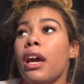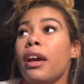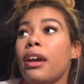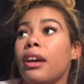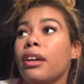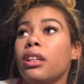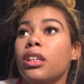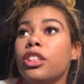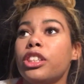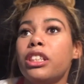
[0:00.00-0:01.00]

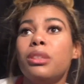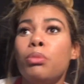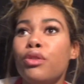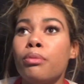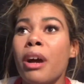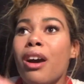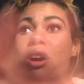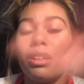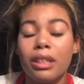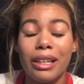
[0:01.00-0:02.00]
And she's moving out,
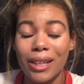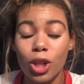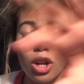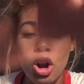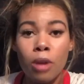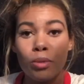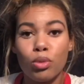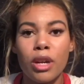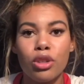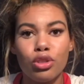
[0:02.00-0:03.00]
like, her arms
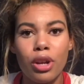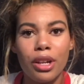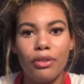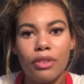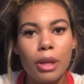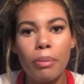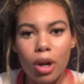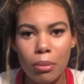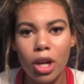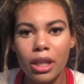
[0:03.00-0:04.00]
around, trying to flip
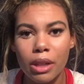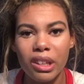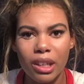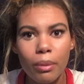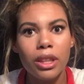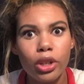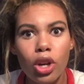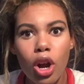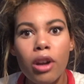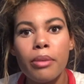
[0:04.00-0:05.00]
Armani, like, with
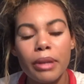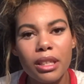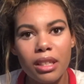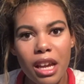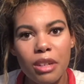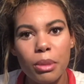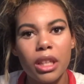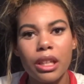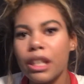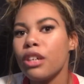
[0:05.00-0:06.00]
her arm inside of
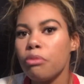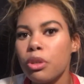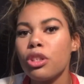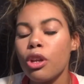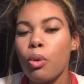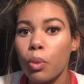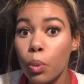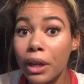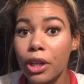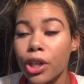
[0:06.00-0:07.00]
me. Like, it was
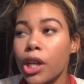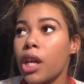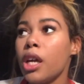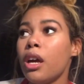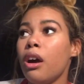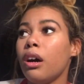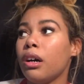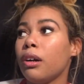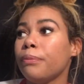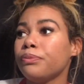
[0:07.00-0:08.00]
weird.
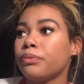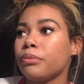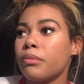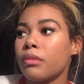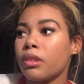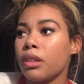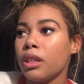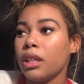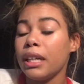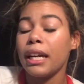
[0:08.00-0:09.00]

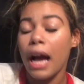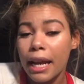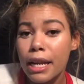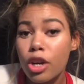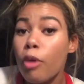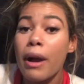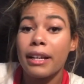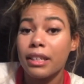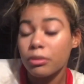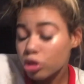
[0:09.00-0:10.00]
Like, I didn't know I
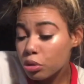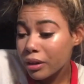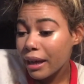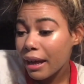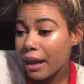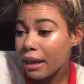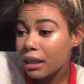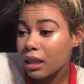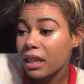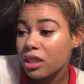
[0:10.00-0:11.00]
could do
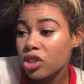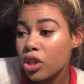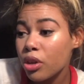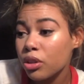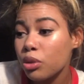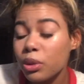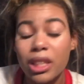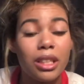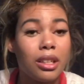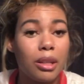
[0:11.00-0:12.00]
that. Like, you know, you
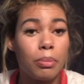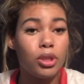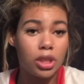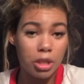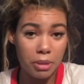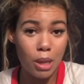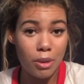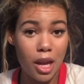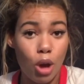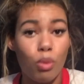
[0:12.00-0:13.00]
would think, like, pushing a
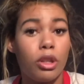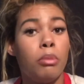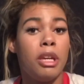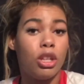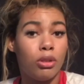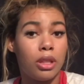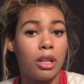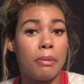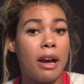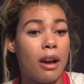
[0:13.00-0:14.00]
baby out wouldn't make you
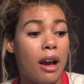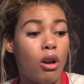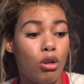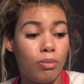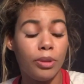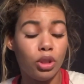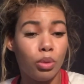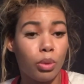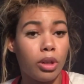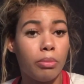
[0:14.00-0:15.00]
think about how open
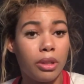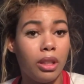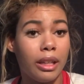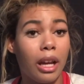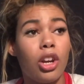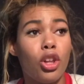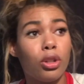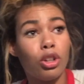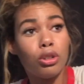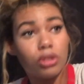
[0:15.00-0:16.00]
you were. But, like,
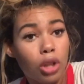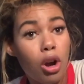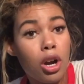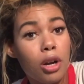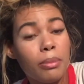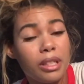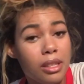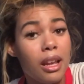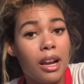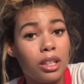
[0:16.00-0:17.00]
another girl's arm
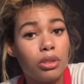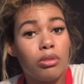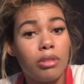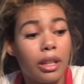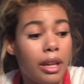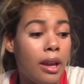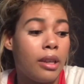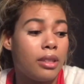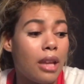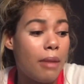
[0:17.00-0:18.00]
inside of you,
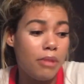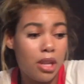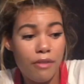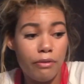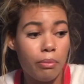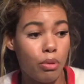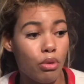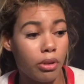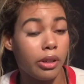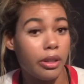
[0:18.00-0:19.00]
like, sign me up for
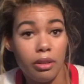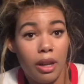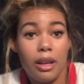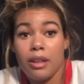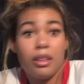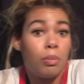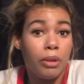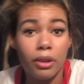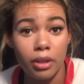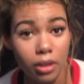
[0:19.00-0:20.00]
porn, because I got
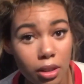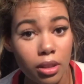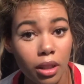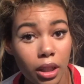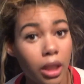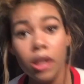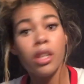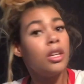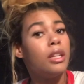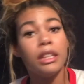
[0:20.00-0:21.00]
experience. Like,
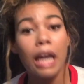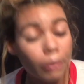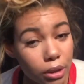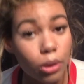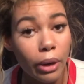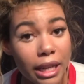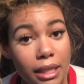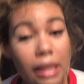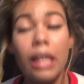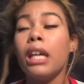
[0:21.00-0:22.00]
that was
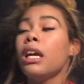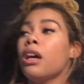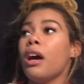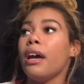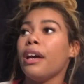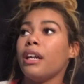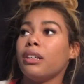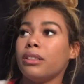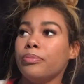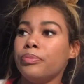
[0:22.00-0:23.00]
crazy.
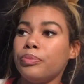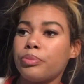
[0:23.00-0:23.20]
And,